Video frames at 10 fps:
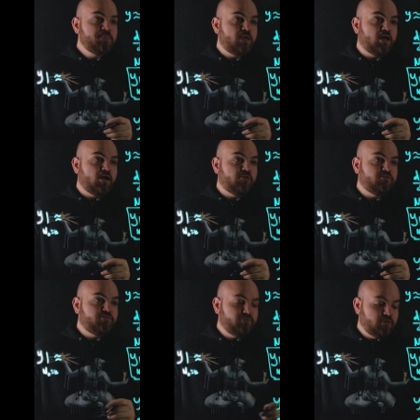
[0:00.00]

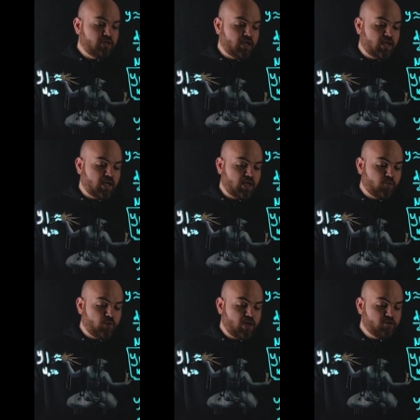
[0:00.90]
of y
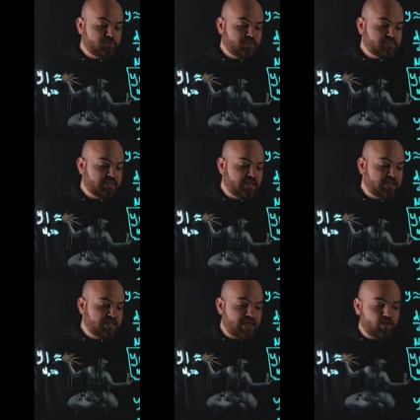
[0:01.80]
with respect to n
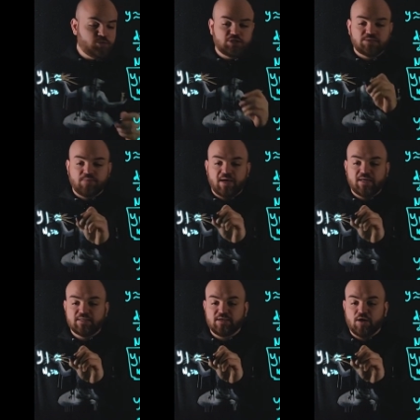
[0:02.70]
at k, which is
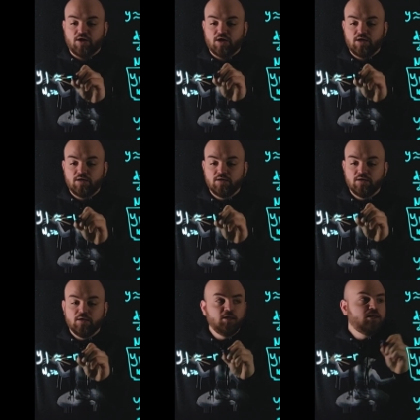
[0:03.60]
minus r,
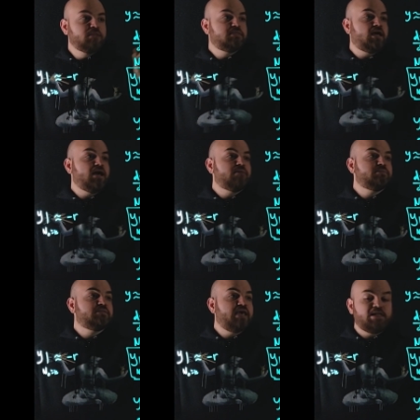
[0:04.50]

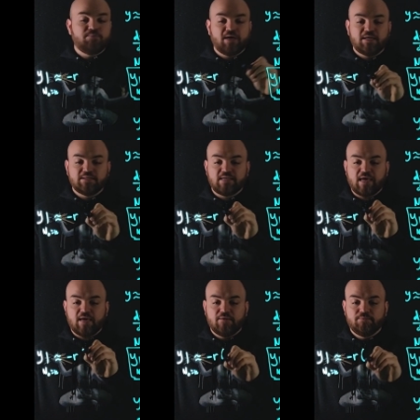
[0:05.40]
times n minus k.